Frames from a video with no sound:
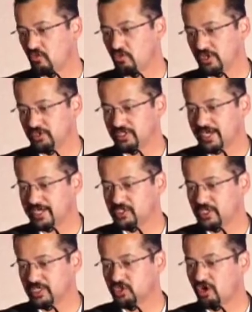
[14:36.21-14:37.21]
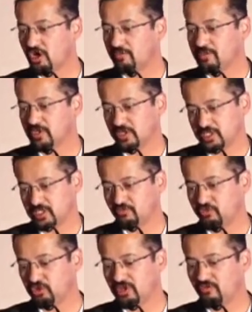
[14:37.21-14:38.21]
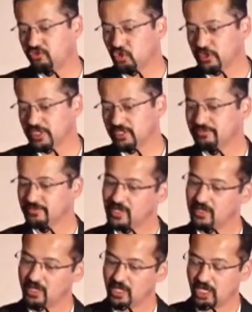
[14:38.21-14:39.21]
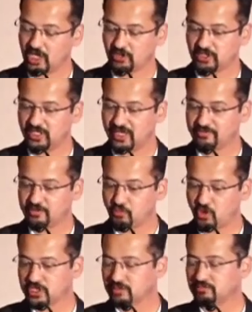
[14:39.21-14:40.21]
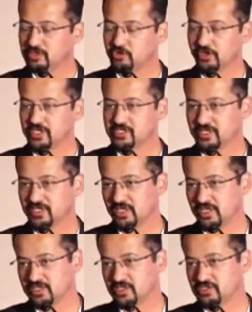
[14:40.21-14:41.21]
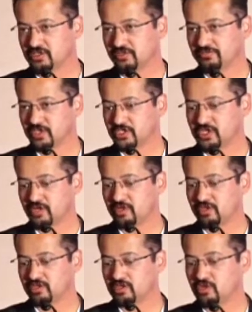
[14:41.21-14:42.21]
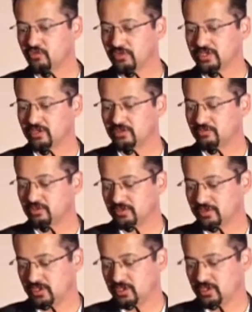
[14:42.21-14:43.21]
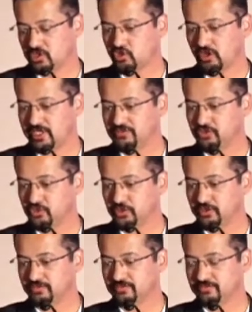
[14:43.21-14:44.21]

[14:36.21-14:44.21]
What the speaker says: One on the right side top is a full of fluid. And on the left bottom, you can see it's stomach with a solid food.